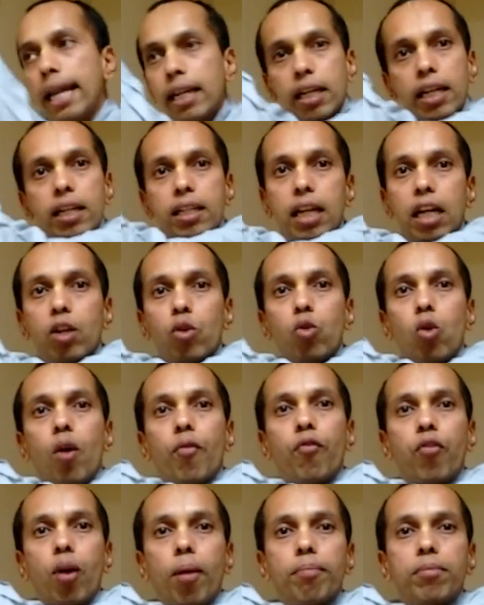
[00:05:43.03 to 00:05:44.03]
and it can go
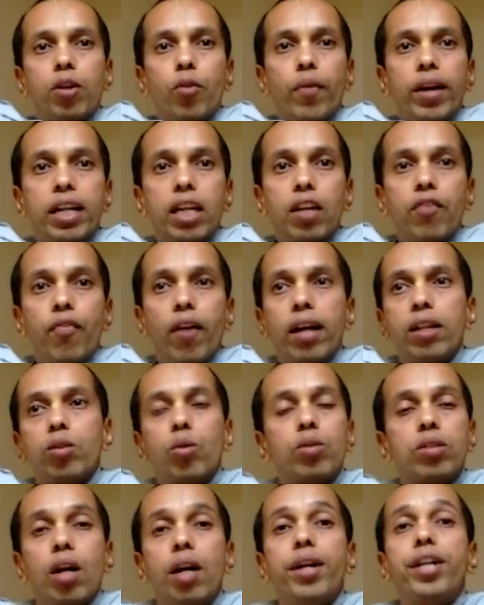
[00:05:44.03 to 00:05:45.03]
up from 25
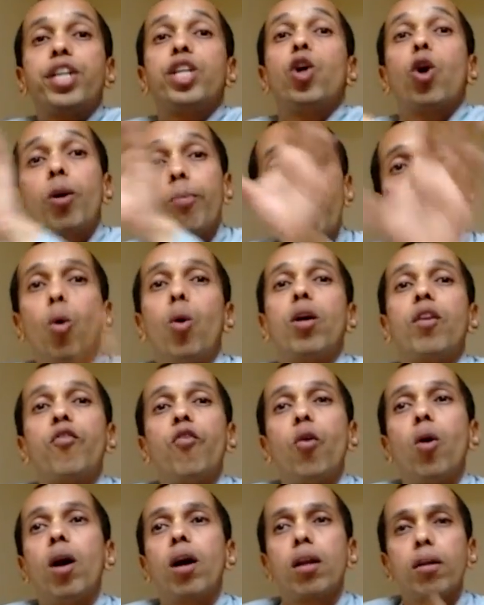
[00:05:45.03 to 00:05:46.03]
to 30 or more
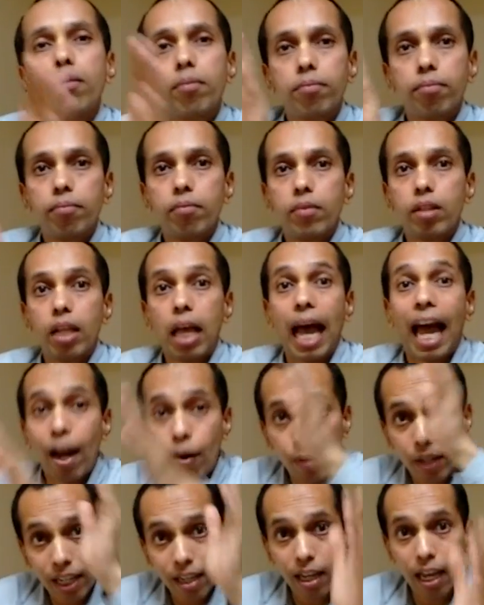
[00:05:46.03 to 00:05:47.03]
for. I
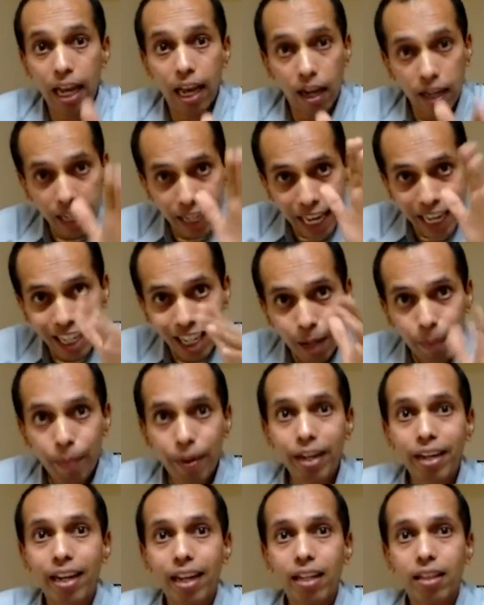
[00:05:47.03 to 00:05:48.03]
have to, again I
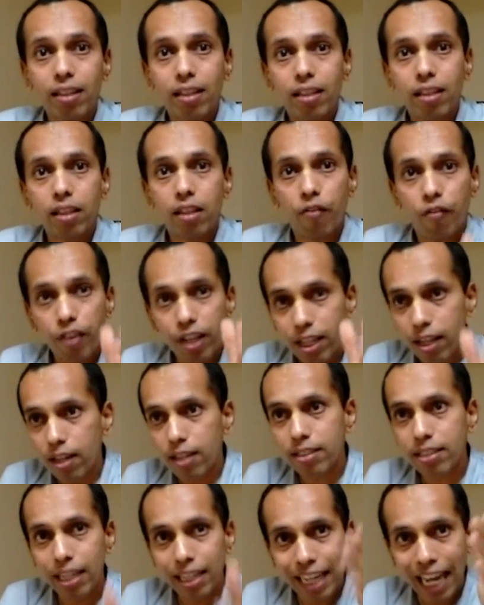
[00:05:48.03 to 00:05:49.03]
repeat, the
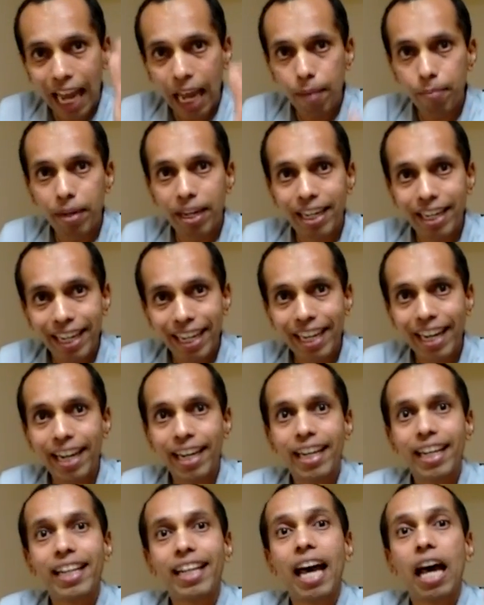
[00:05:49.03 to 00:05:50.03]
figures that I am
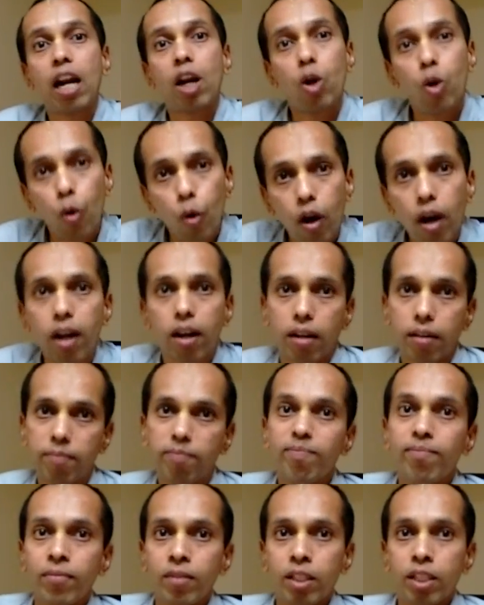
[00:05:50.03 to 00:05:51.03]
indicating are lower,
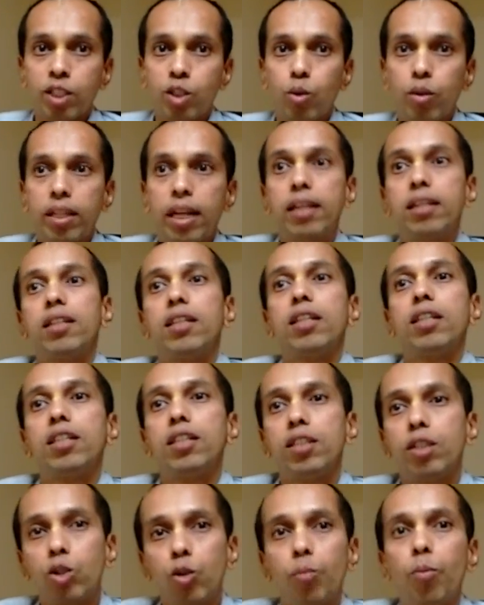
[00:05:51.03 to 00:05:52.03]
so that
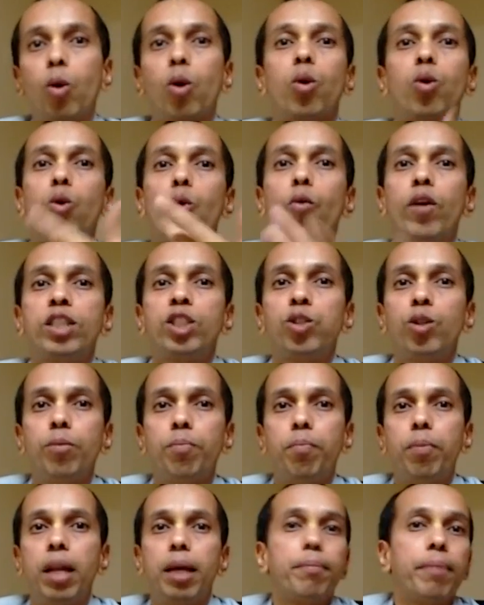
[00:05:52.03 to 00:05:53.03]
tomorrow no one
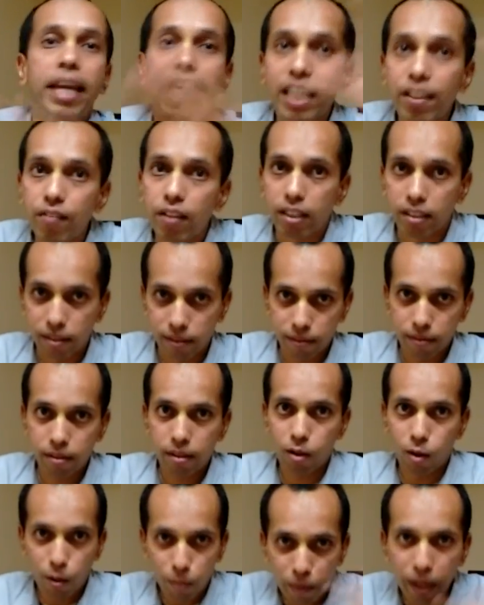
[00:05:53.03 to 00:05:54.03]
should blame anyone
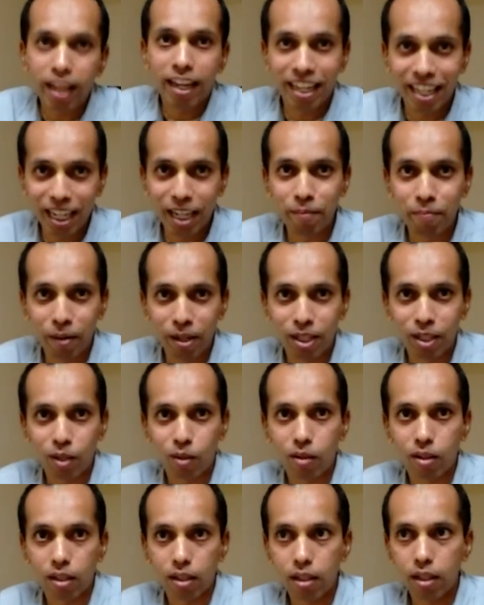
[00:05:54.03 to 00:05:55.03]
or me in
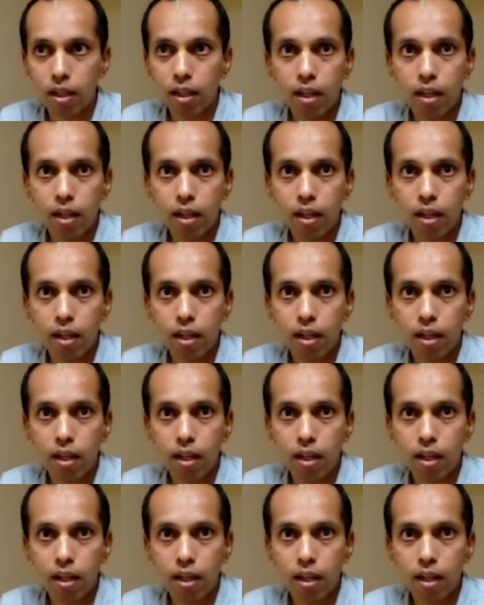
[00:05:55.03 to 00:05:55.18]
particular.